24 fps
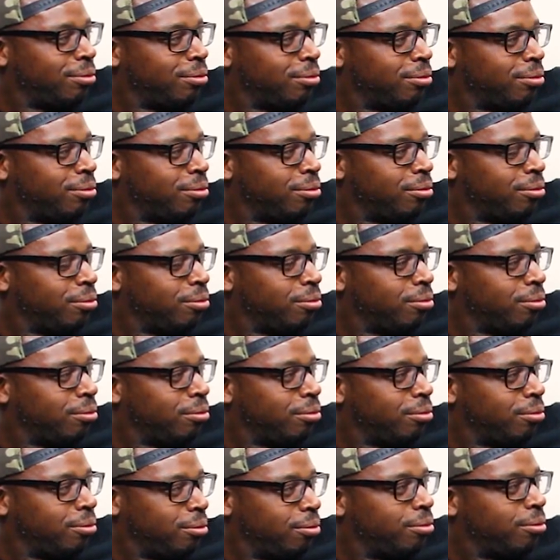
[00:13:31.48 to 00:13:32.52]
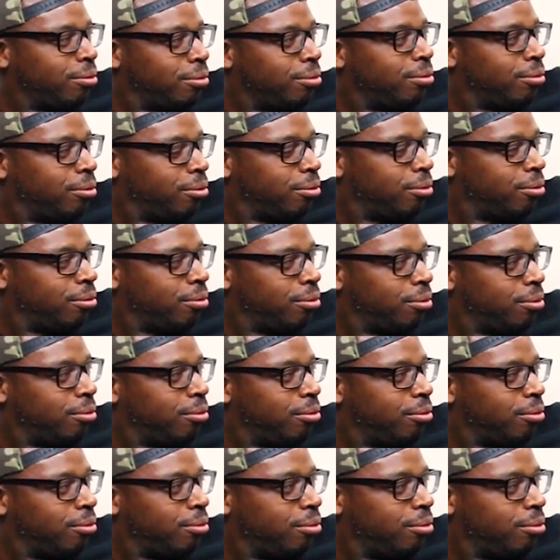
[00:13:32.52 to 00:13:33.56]

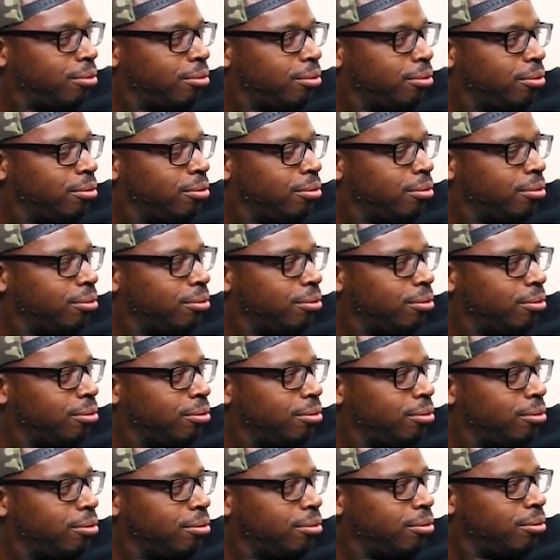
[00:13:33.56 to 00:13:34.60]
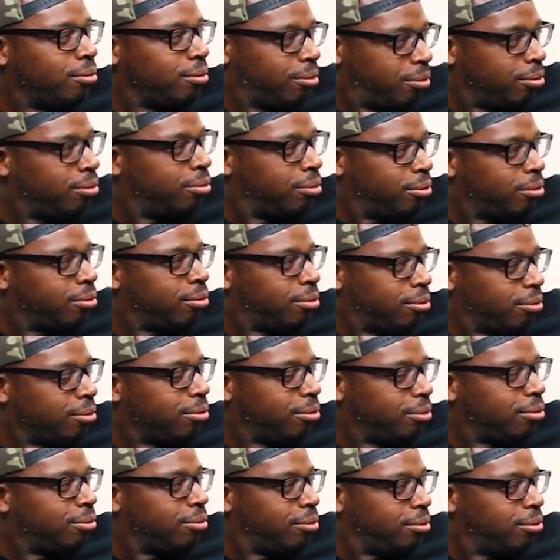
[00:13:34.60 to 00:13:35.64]

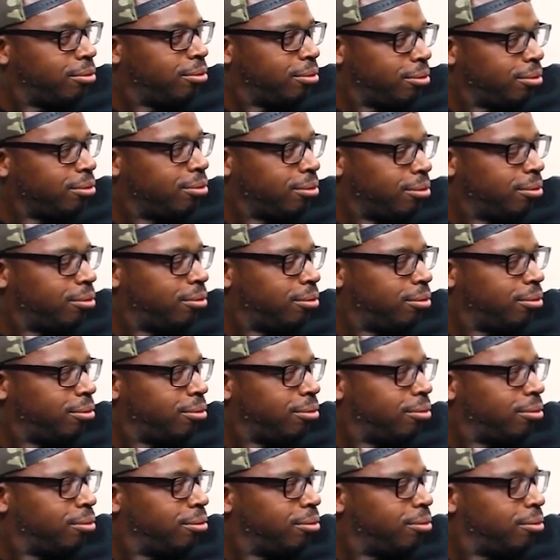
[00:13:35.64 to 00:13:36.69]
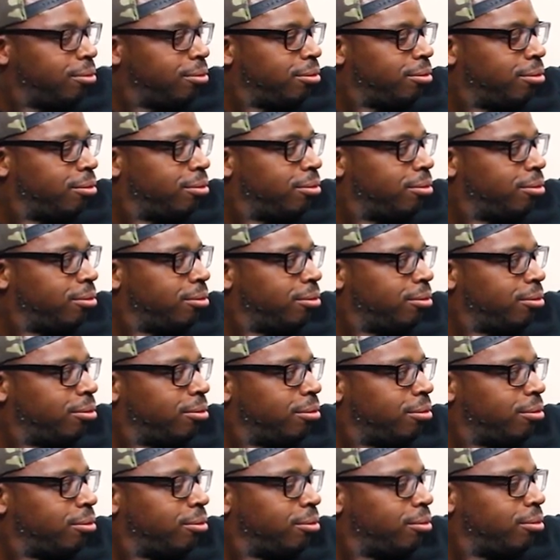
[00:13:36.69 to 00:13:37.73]

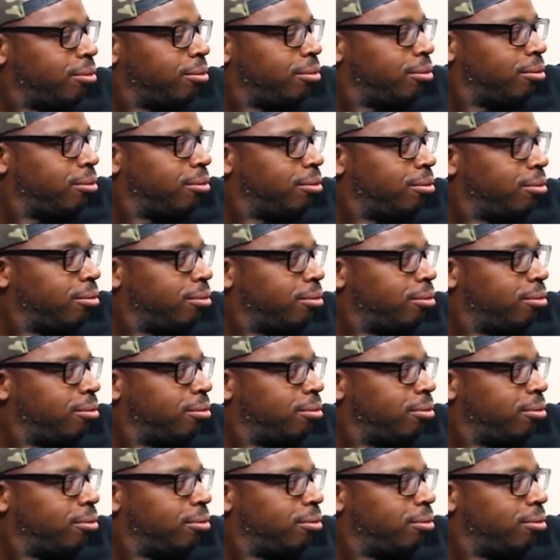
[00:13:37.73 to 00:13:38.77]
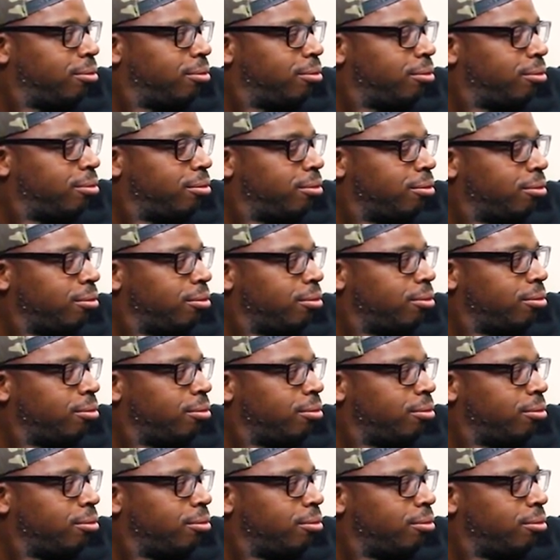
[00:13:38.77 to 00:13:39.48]
(not speaking)